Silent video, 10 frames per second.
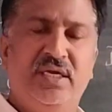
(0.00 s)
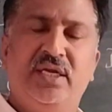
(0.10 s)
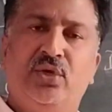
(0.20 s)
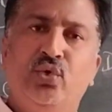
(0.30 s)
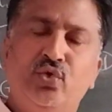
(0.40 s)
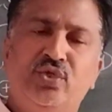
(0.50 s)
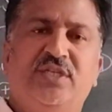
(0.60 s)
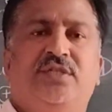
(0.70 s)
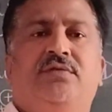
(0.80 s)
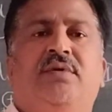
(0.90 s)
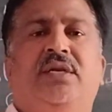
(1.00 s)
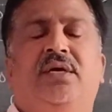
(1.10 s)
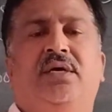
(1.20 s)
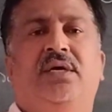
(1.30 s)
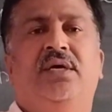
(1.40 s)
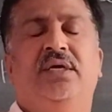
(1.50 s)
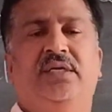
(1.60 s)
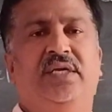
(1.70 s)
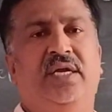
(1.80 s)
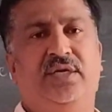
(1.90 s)
it loses one
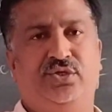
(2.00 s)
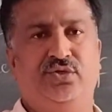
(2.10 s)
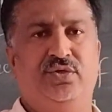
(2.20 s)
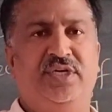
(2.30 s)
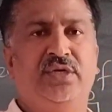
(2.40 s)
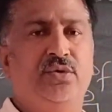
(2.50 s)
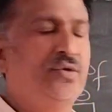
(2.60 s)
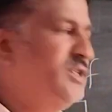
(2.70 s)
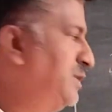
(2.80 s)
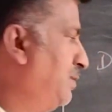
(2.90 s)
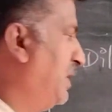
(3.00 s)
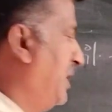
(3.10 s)
electron. It loses one